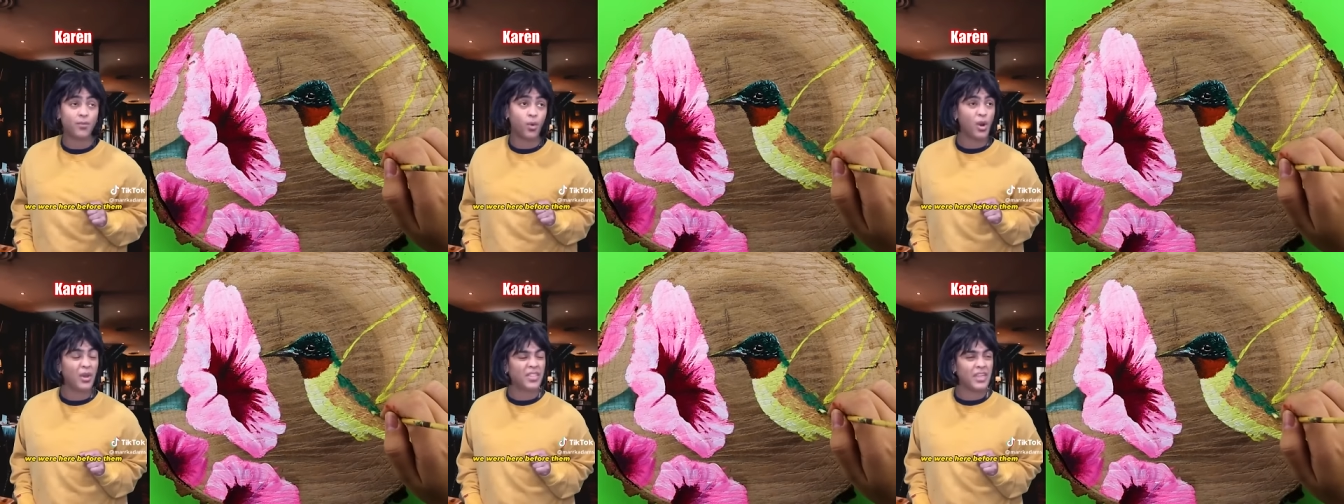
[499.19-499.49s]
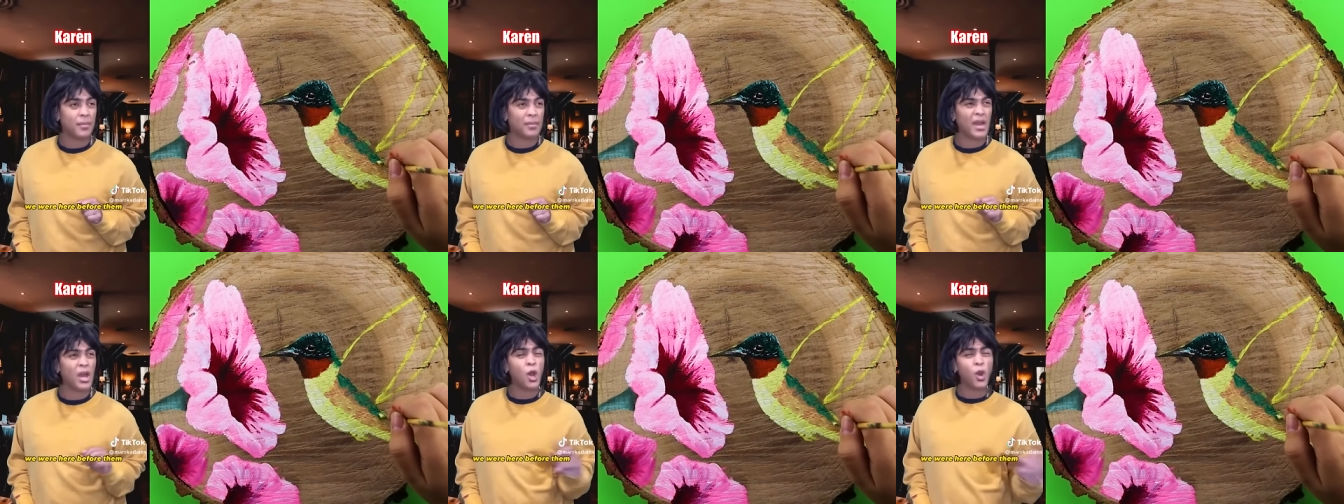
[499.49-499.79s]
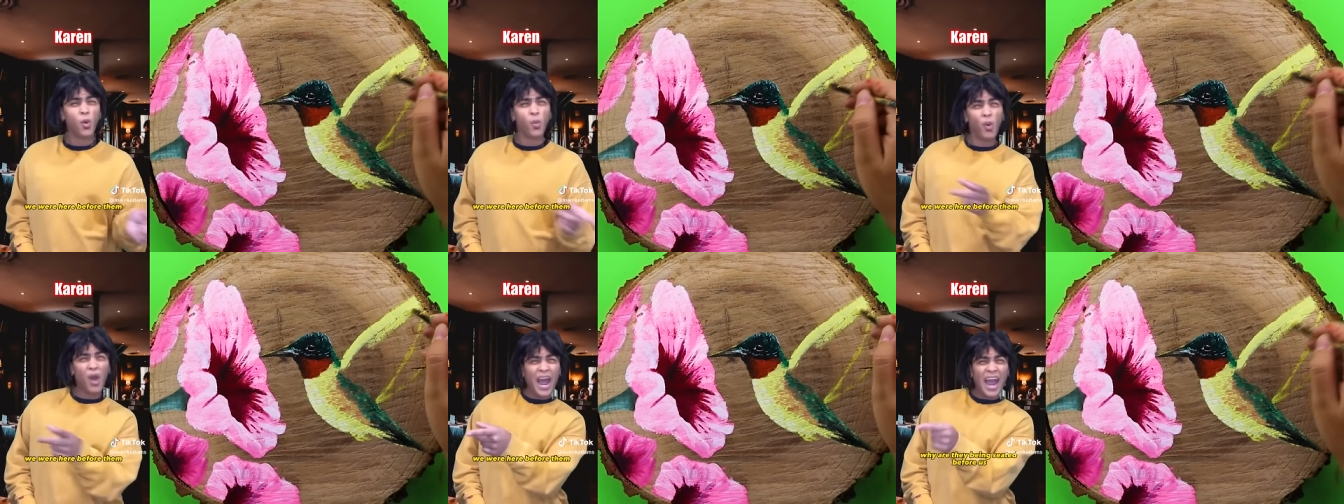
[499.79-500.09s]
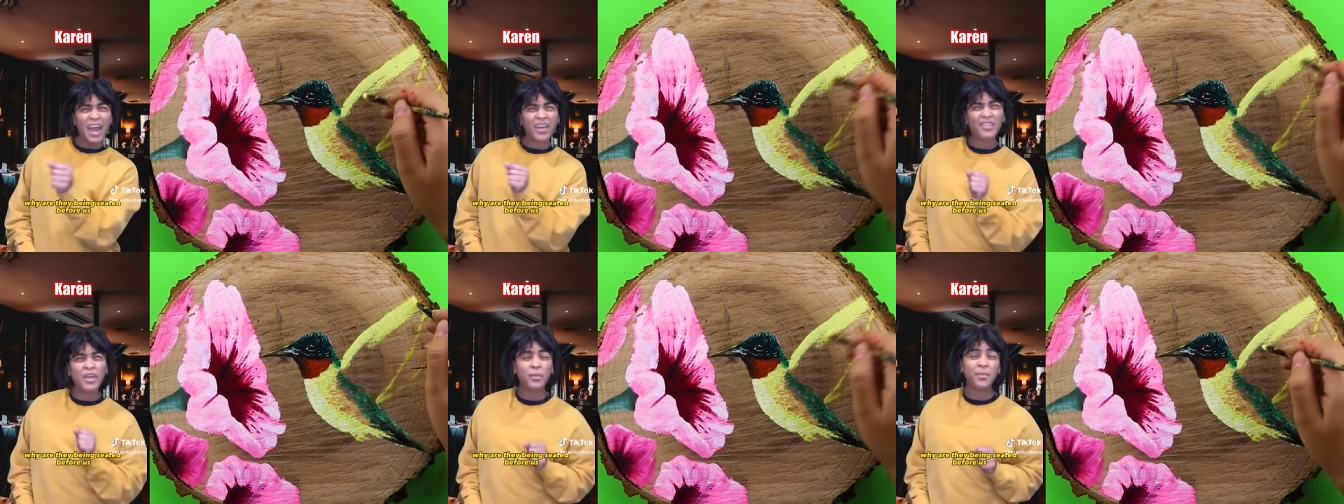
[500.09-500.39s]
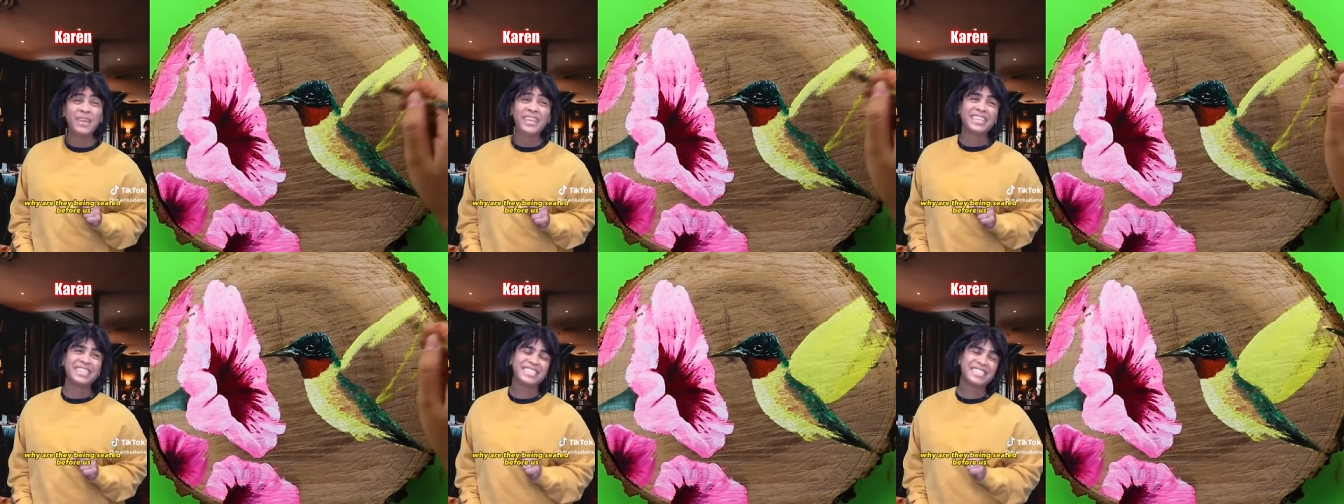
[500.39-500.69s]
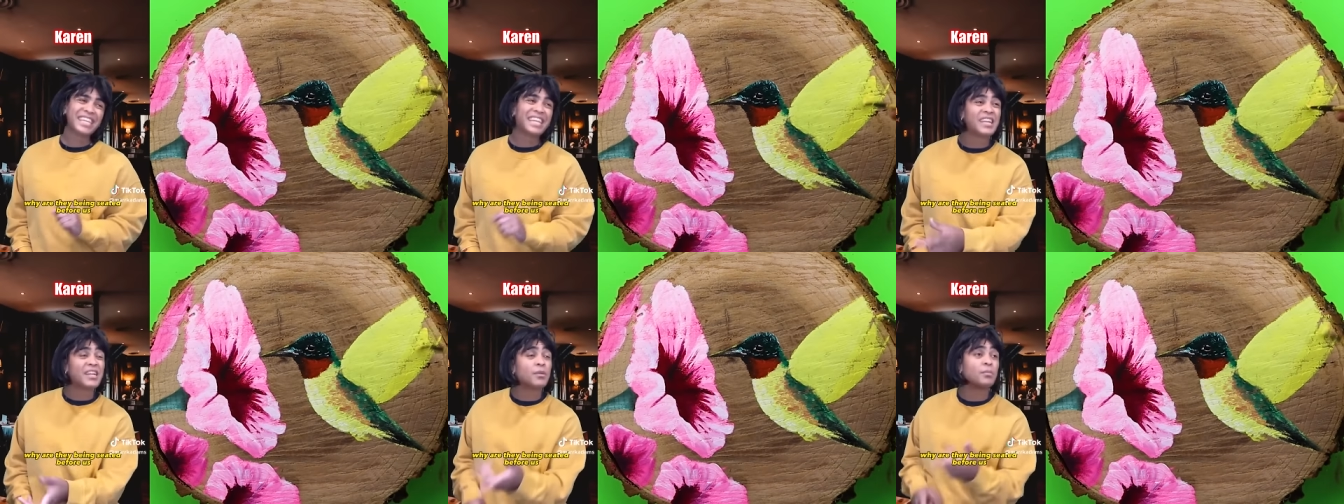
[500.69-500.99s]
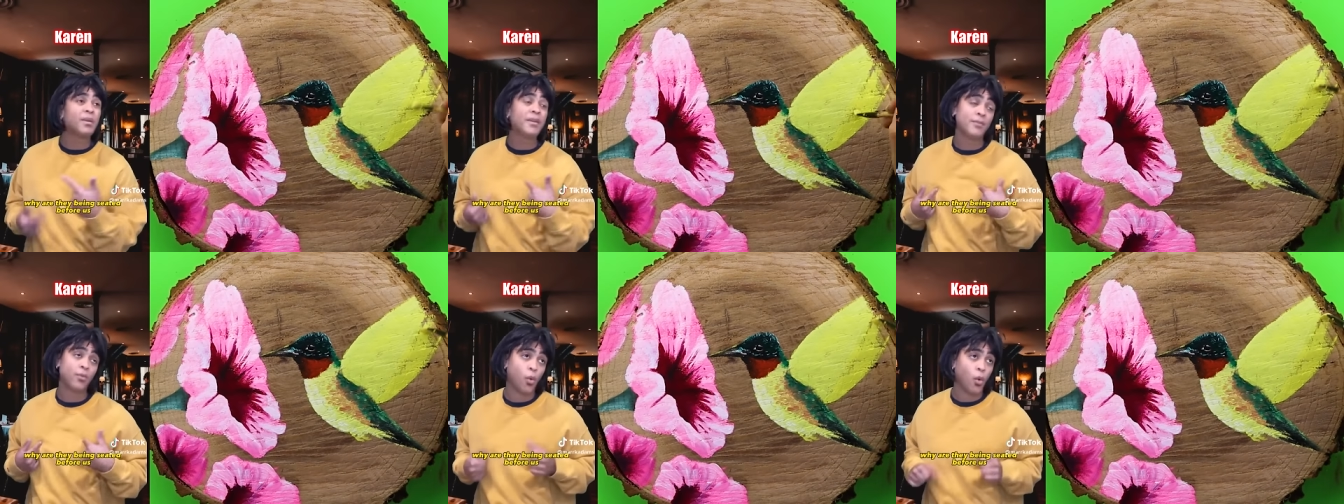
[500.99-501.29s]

before them. Why are they being seated